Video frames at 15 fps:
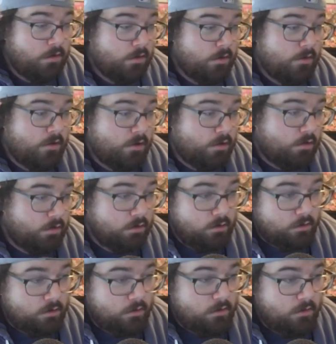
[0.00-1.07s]

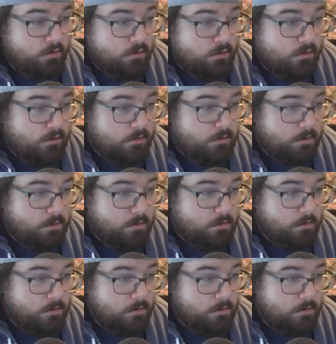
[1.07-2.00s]
(no one is talking)